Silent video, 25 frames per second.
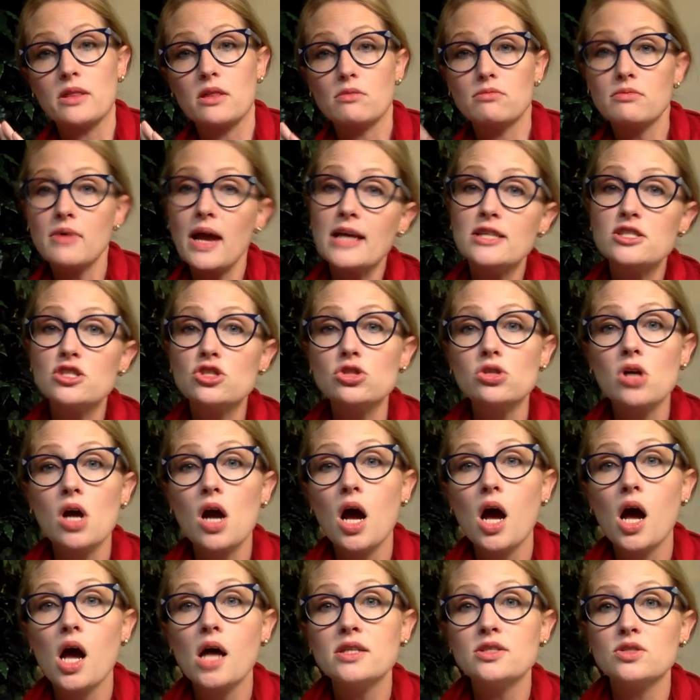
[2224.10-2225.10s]
the
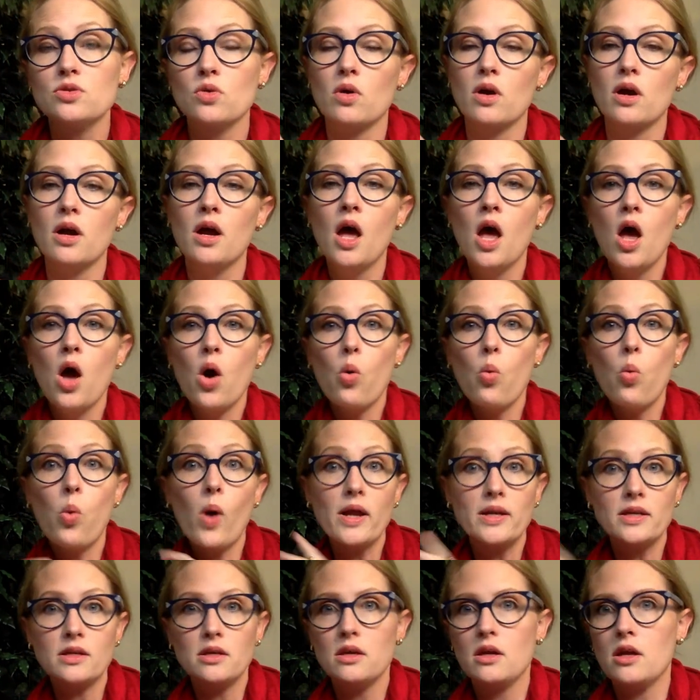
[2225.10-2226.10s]
restaurants or
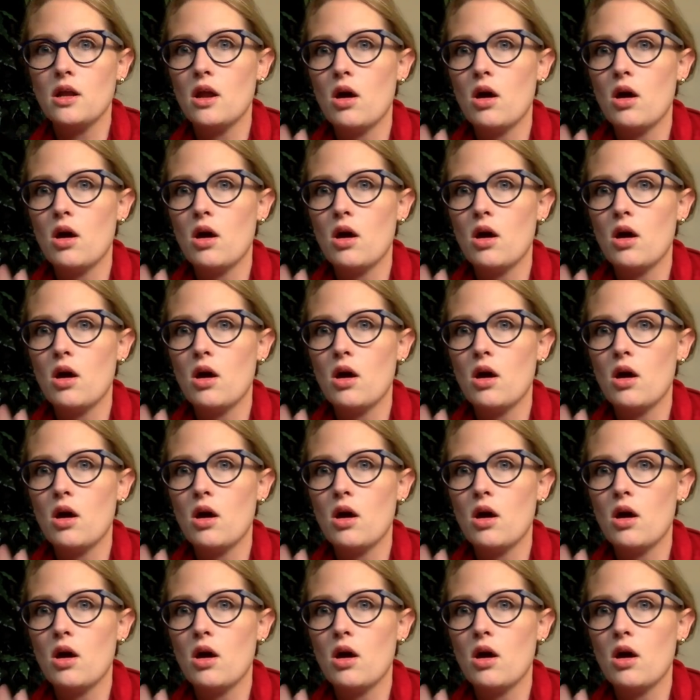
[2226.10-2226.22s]
what,